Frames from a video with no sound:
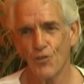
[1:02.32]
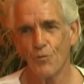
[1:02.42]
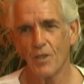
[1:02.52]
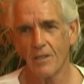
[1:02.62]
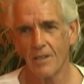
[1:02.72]

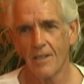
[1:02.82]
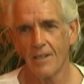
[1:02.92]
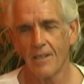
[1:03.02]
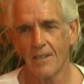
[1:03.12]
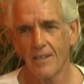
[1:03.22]
And
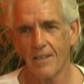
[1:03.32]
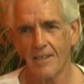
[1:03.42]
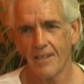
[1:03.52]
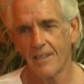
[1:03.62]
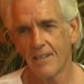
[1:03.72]
that was given
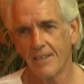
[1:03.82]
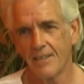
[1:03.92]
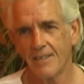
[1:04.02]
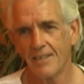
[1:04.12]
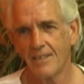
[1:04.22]
to
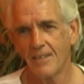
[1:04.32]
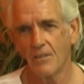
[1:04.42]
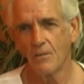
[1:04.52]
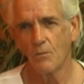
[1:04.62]
you in some